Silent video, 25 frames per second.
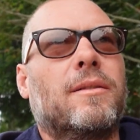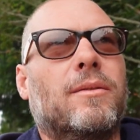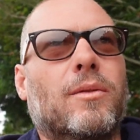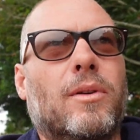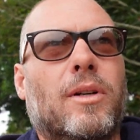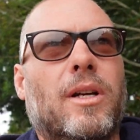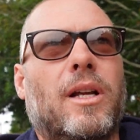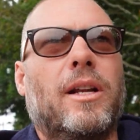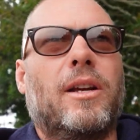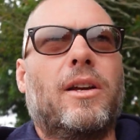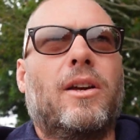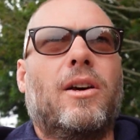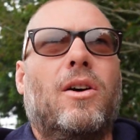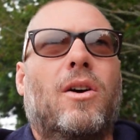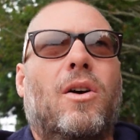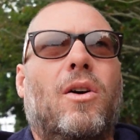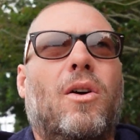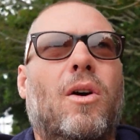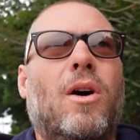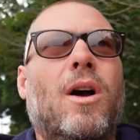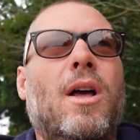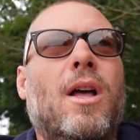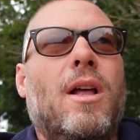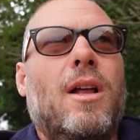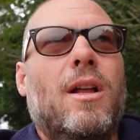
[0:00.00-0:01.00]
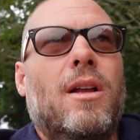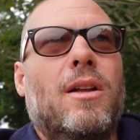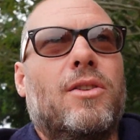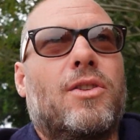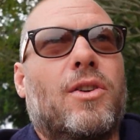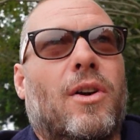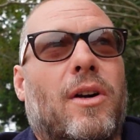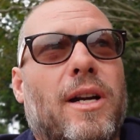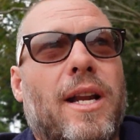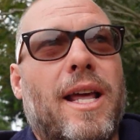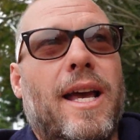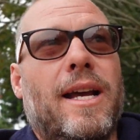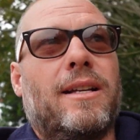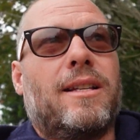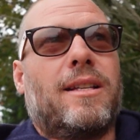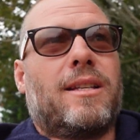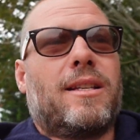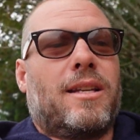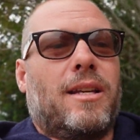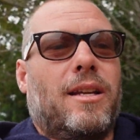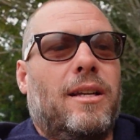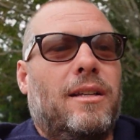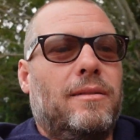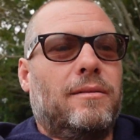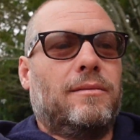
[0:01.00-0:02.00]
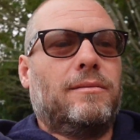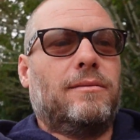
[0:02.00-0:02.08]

We're gonna go to our next